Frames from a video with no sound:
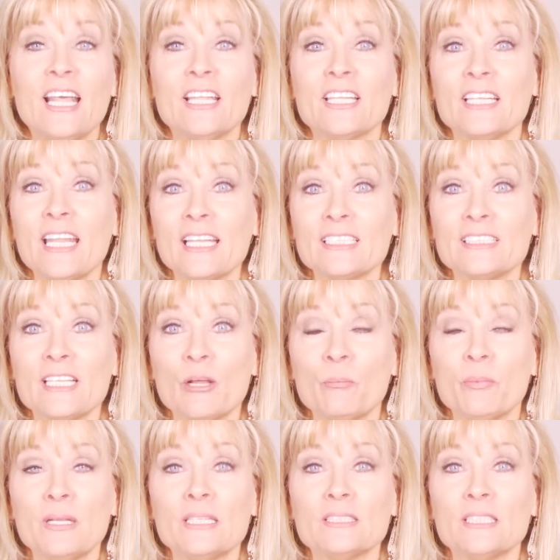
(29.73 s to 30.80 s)
The next
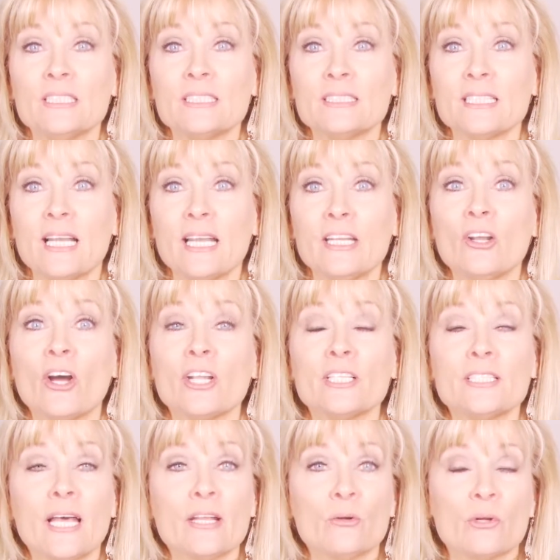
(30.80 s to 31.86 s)
step is to decide on a
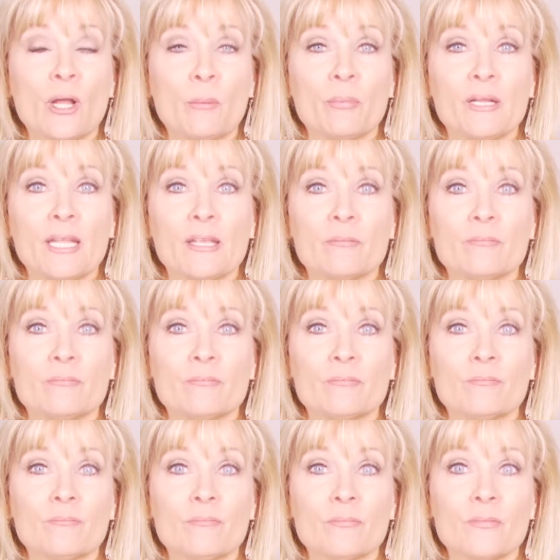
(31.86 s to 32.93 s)
title company.
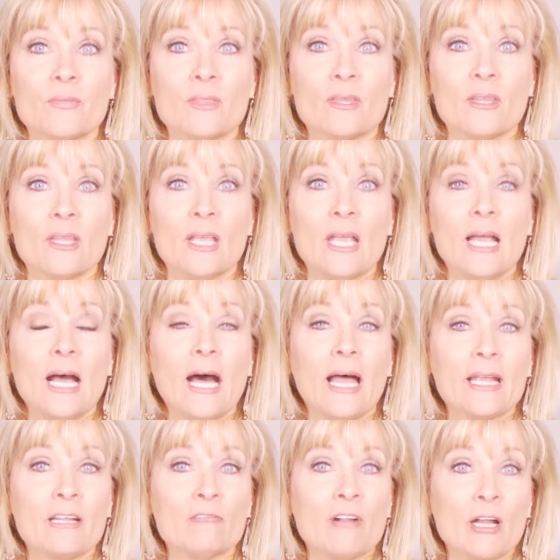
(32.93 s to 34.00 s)
I
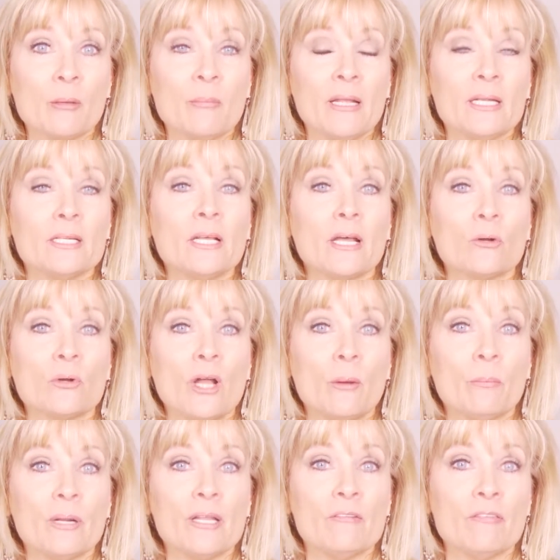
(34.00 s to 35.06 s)
can recommend a title
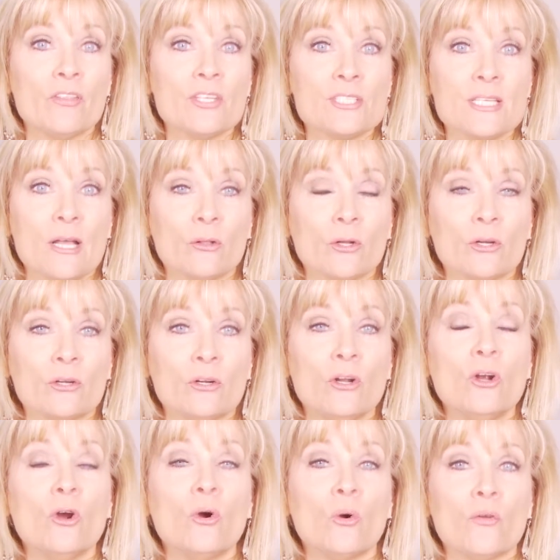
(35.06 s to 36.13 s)
company for the seller,
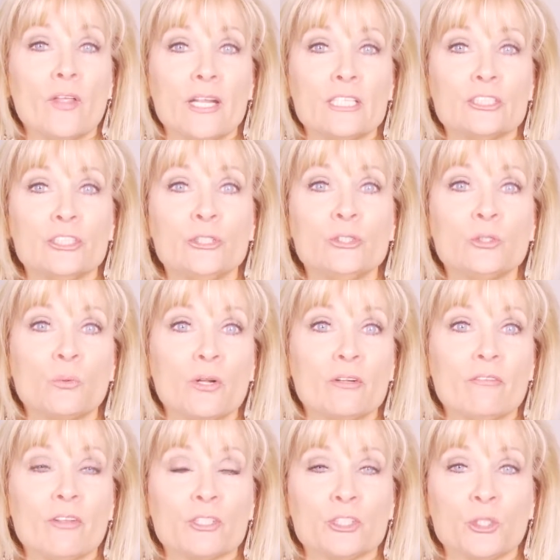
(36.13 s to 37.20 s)
or they can choose one
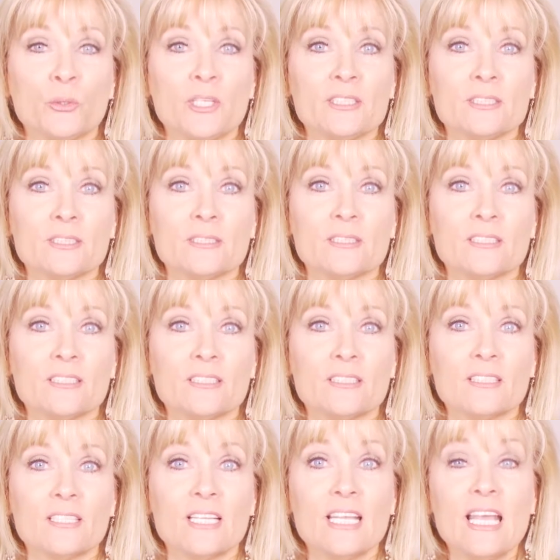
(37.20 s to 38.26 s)
of their choice.
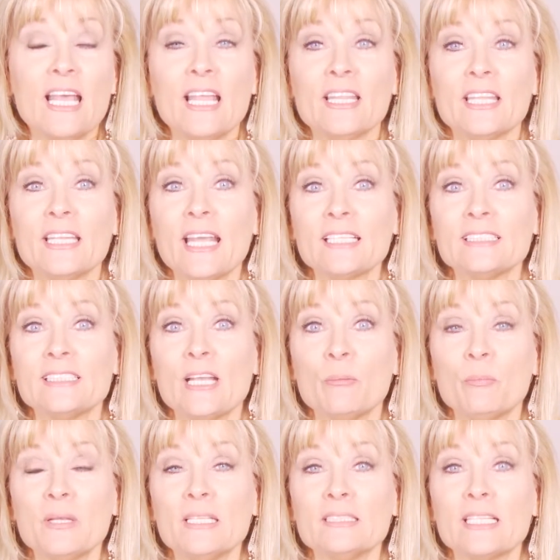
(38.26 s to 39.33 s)
The next
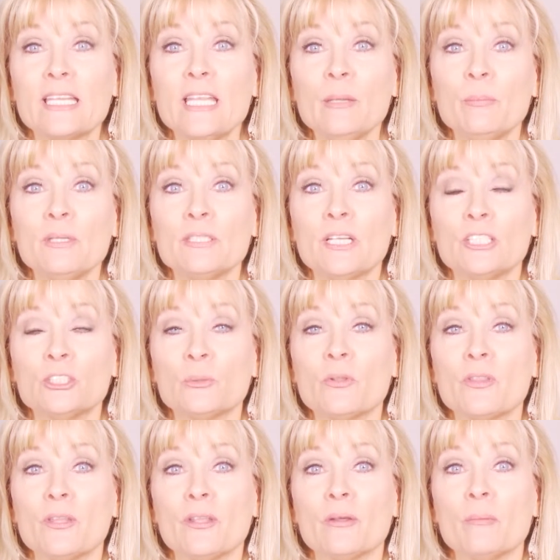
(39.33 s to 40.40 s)
step is to keep in touch
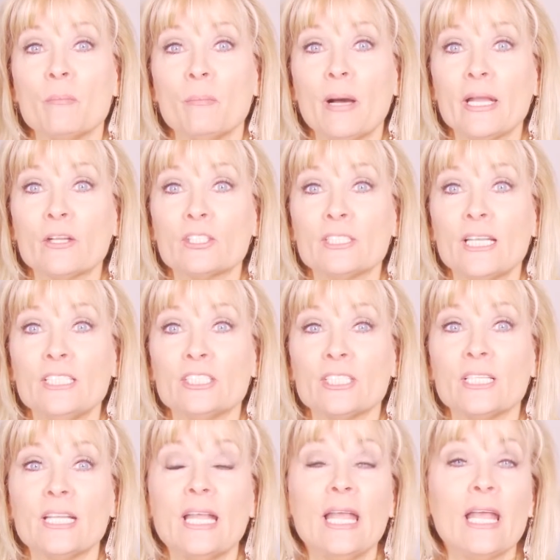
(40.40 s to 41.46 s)
with the buyer's
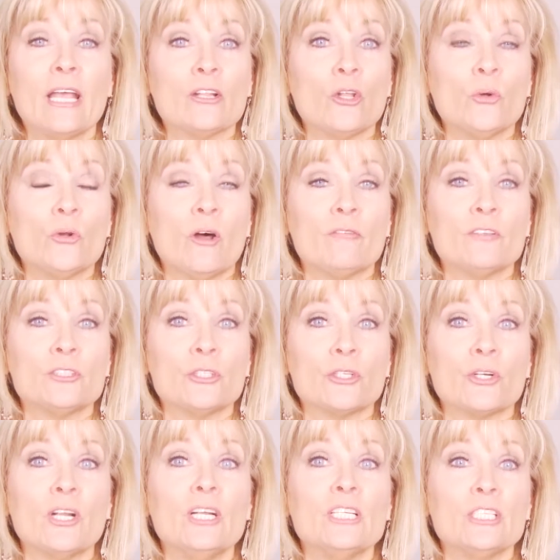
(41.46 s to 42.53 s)
agent and loan
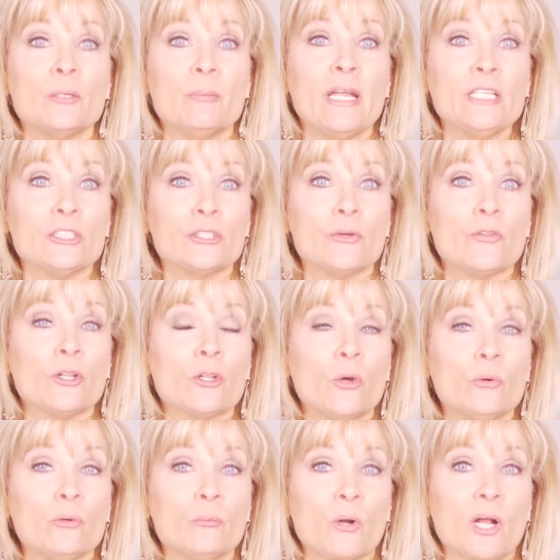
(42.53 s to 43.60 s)
officer to make sure the
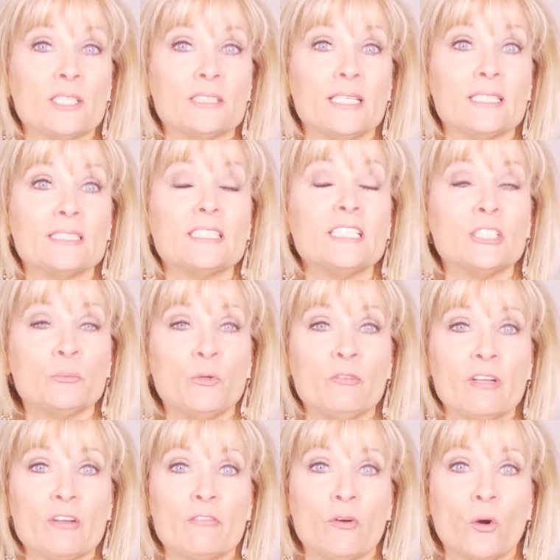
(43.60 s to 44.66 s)
loan process is
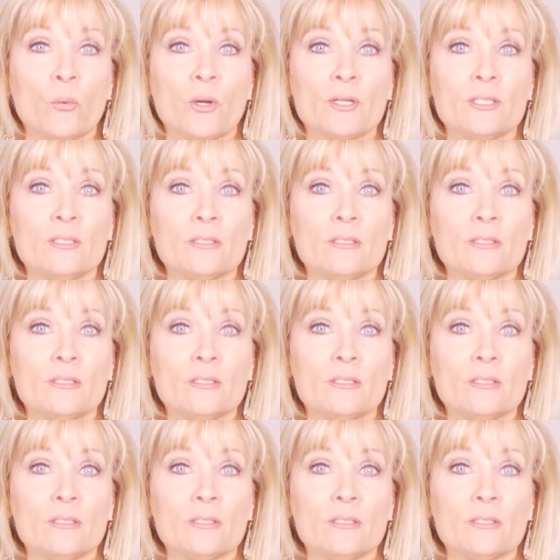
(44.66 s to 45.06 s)
moving forward.